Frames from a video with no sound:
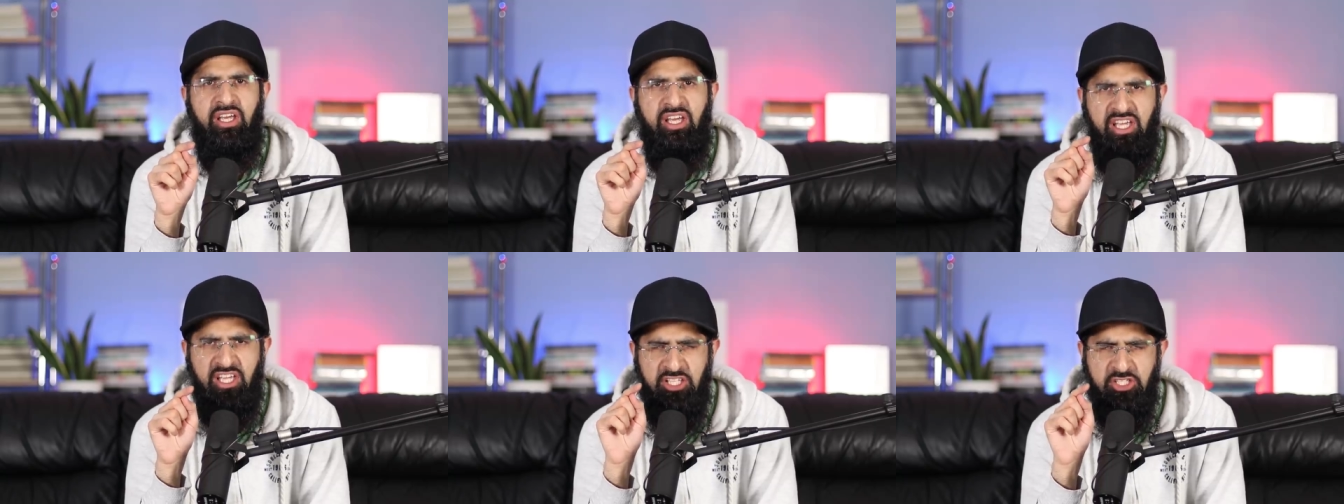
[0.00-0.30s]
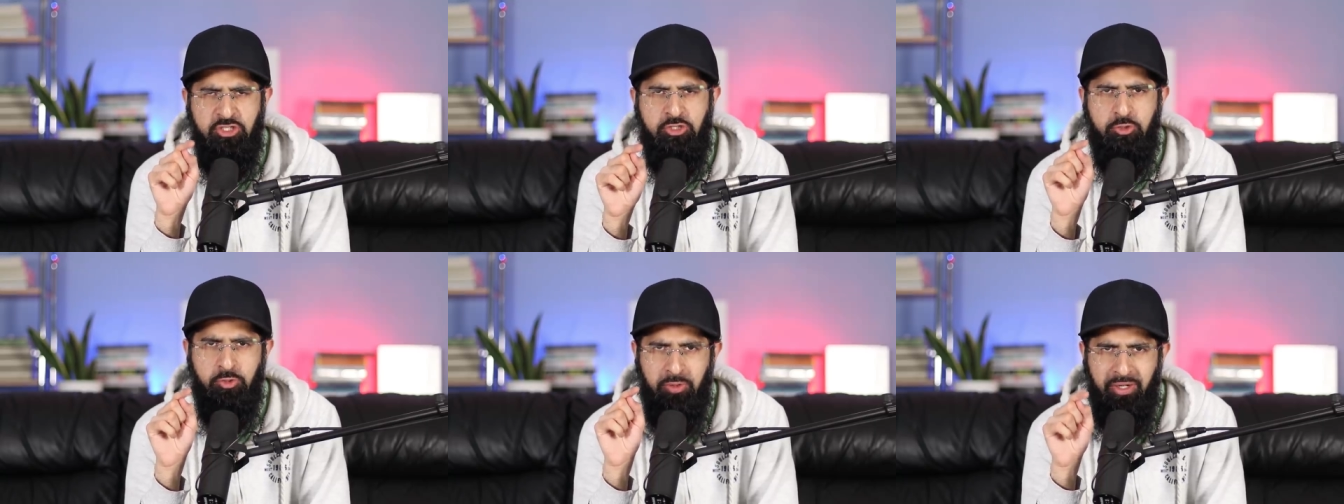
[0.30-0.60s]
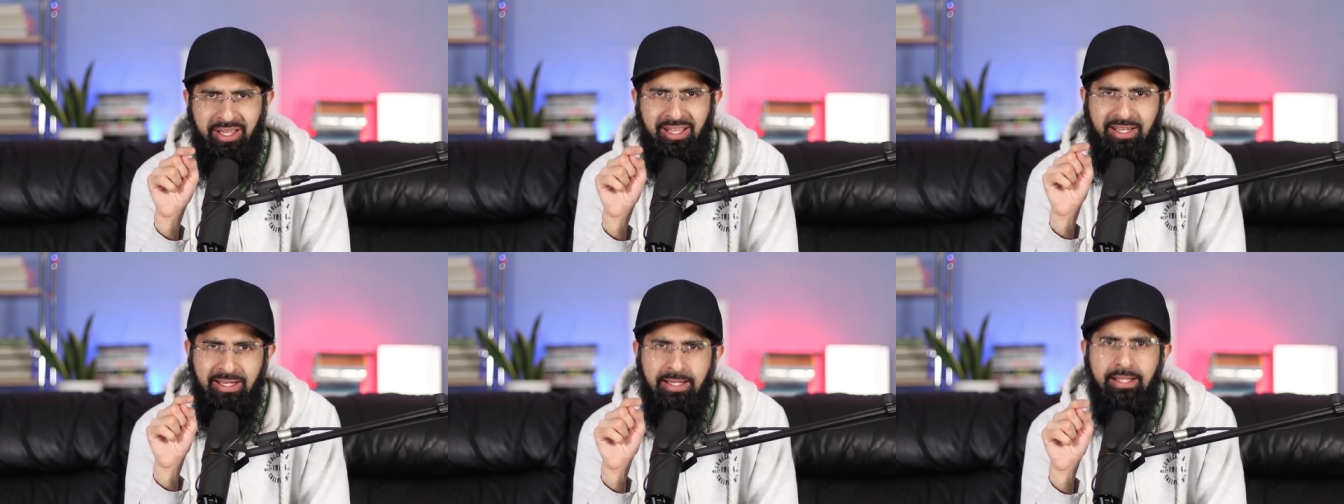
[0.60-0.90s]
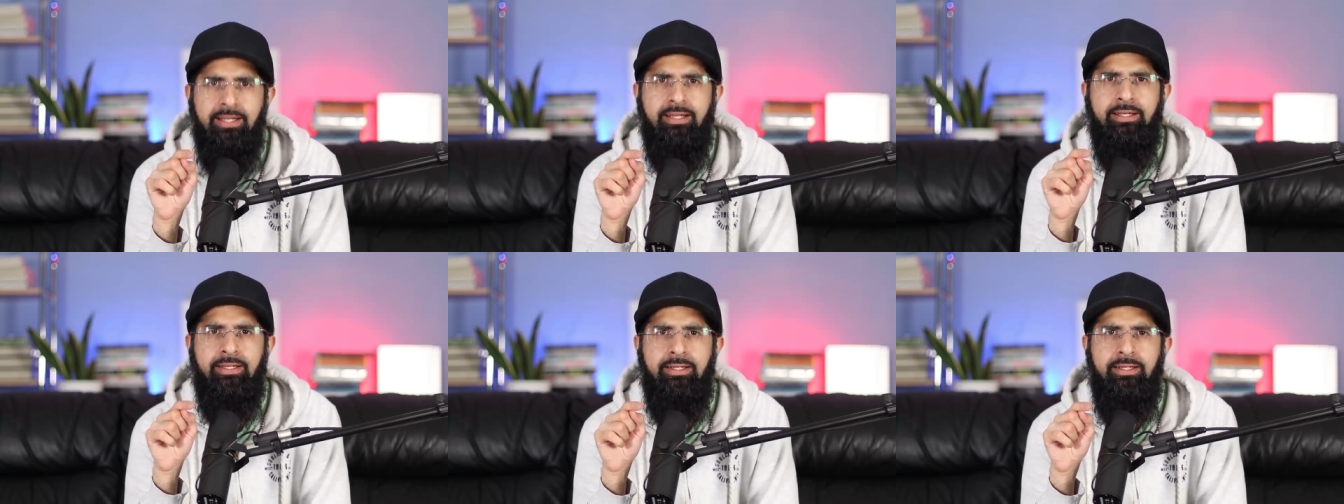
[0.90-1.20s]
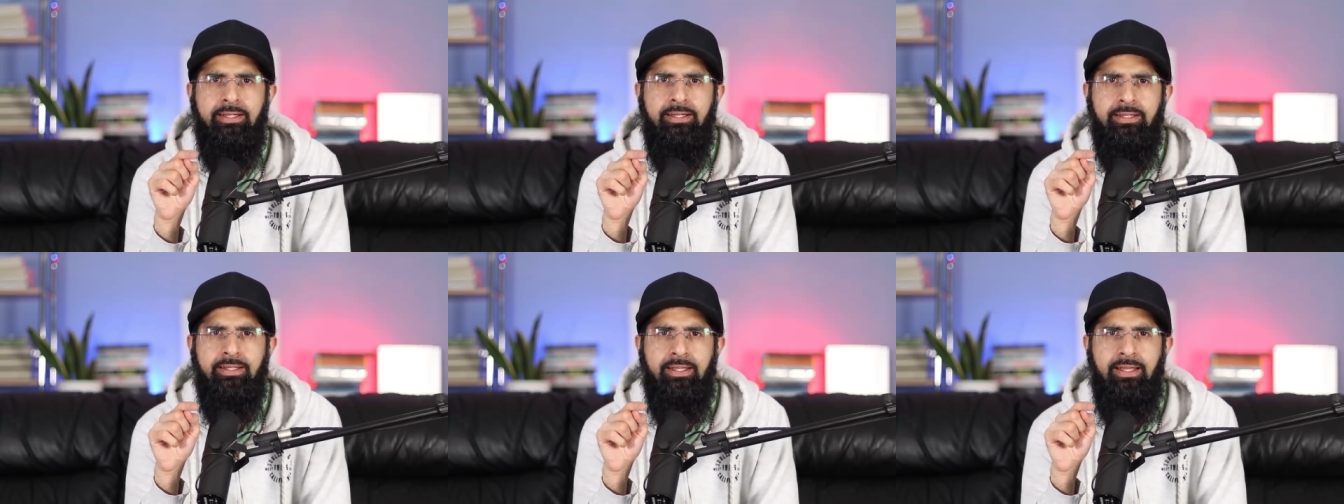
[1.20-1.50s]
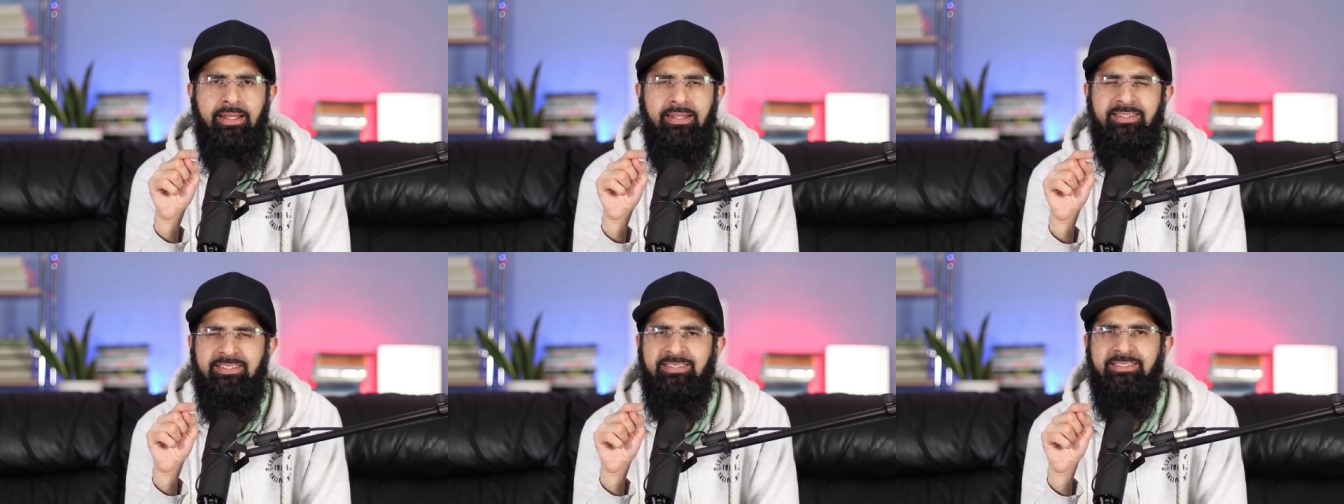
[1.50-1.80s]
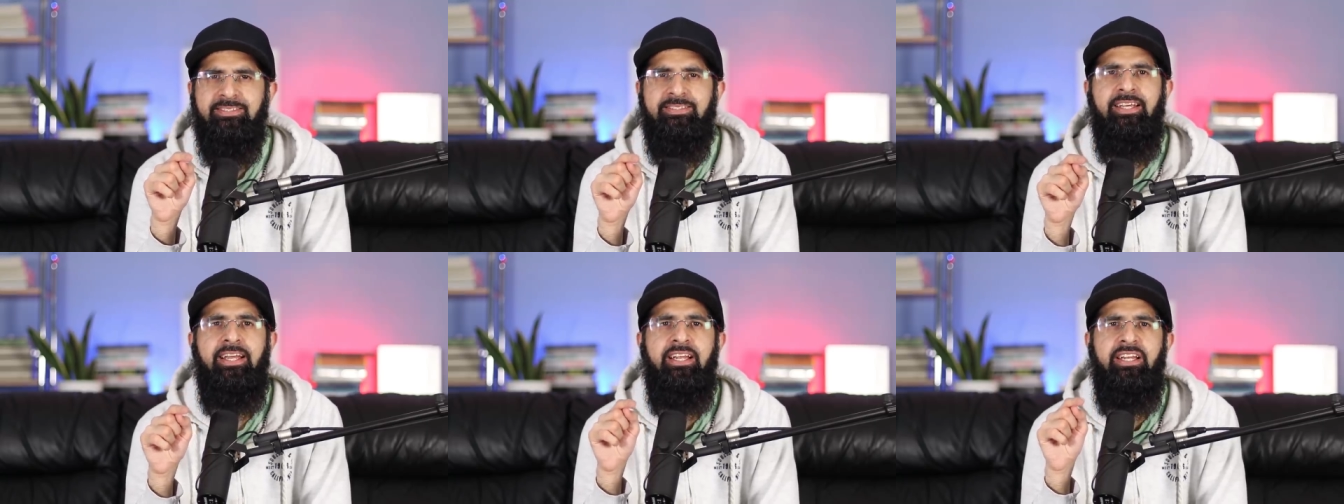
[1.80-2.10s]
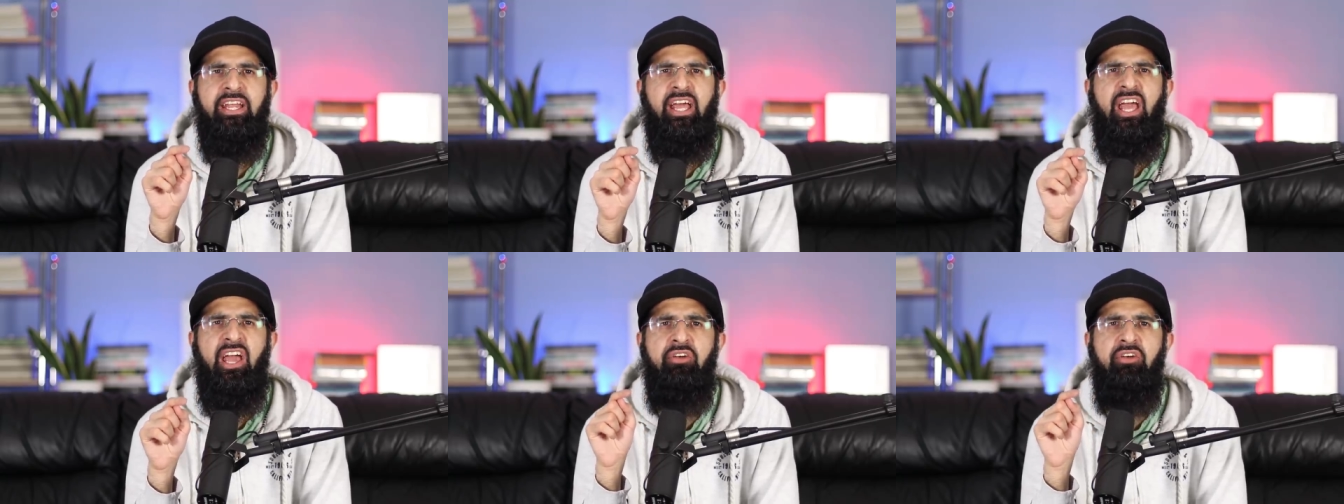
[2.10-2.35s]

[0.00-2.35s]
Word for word: Israel can send